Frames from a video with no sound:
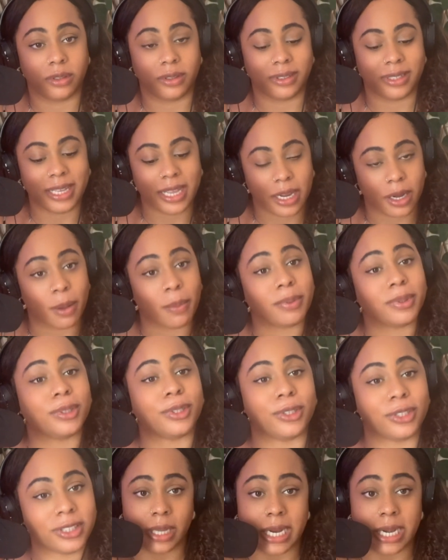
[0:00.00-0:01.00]

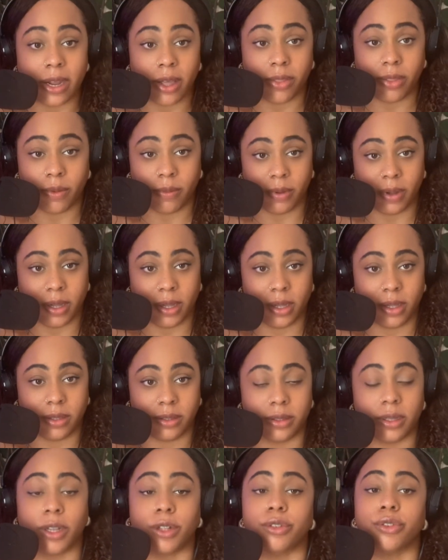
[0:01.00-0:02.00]
In other
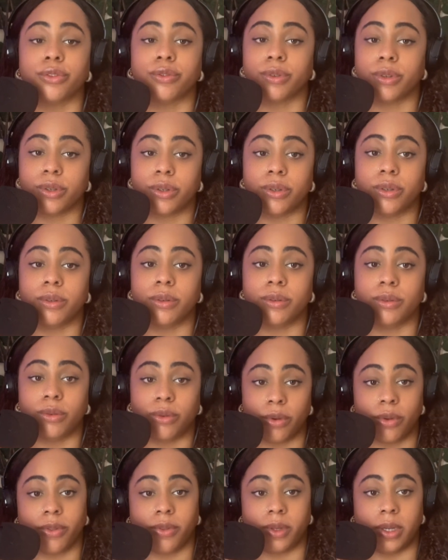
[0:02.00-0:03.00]
words, a true
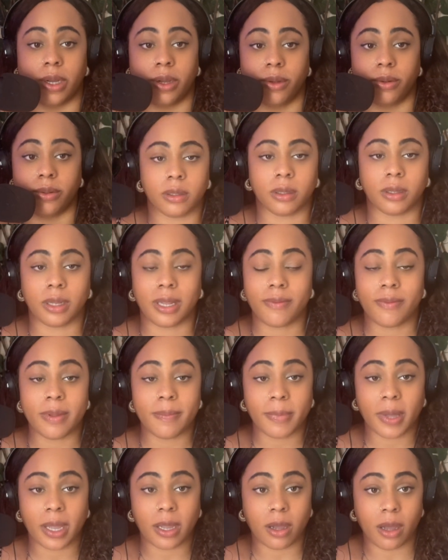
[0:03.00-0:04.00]
north node.
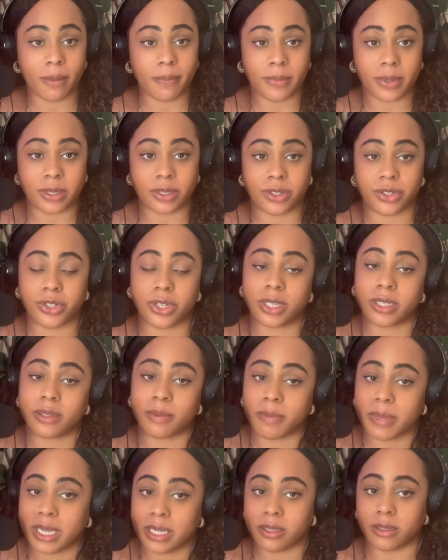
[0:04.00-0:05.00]
Living by compass just
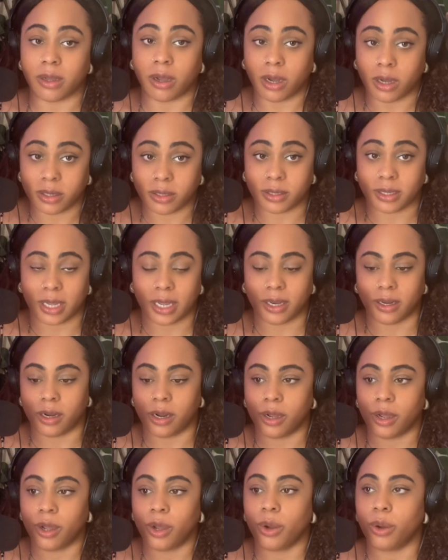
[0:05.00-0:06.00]
means asking,
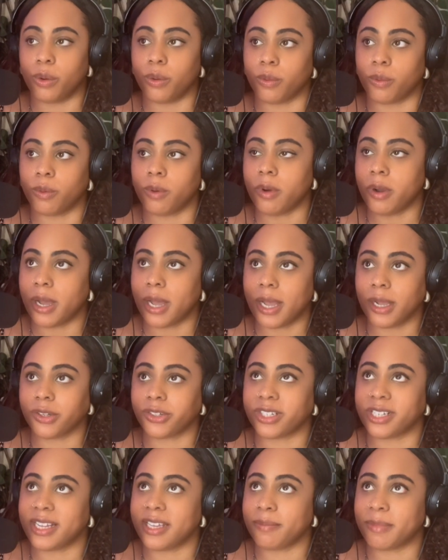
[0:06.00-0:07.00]
what
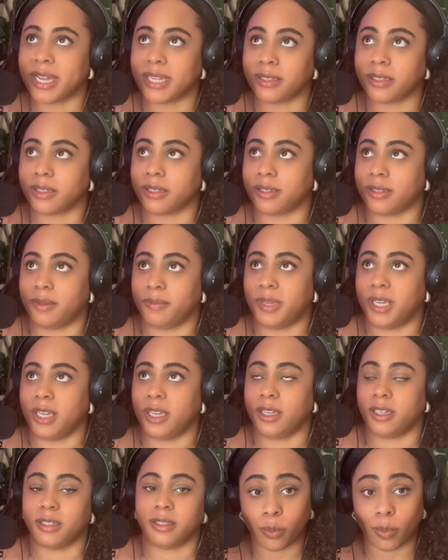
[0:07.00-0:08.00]
actually matters to
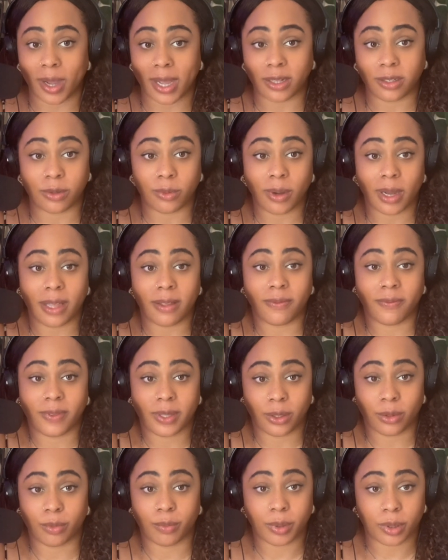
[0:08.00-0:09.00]
me? Where do I
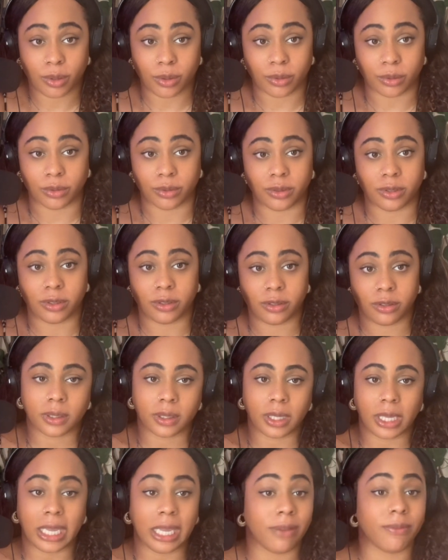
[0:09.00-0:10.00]
feel pulled?
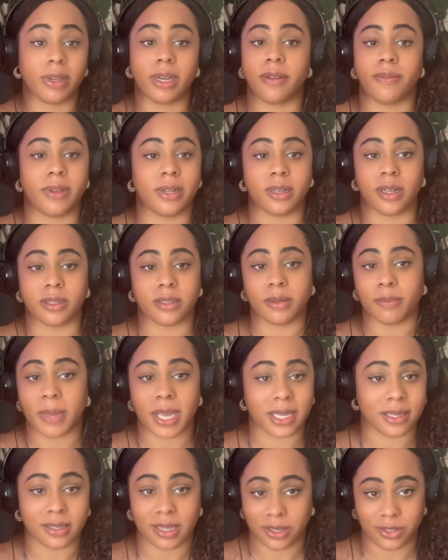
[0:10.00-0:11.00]
Even if it doesn't
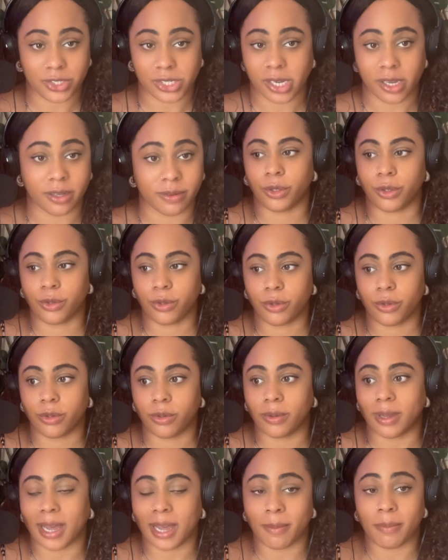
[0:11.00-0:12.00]
make sense yet.
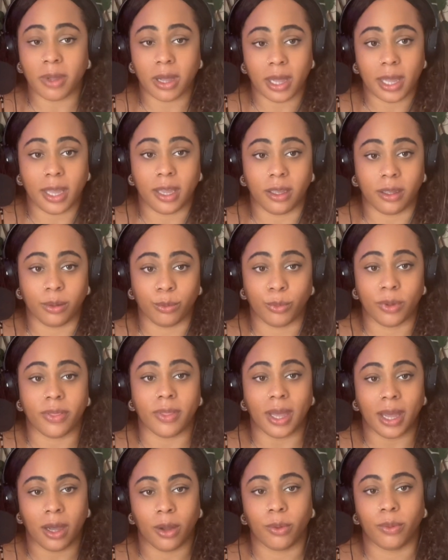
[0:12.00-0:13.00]
Who am I
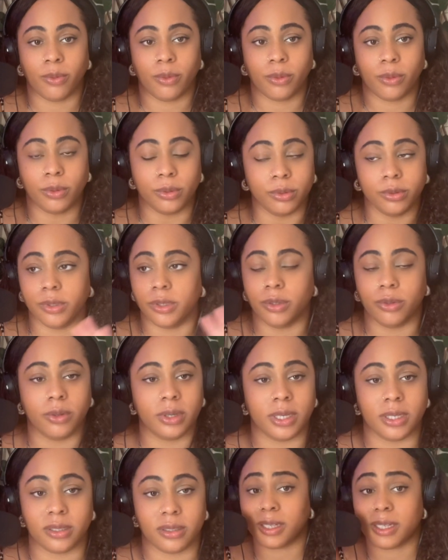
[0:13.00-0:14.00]
without all the noise?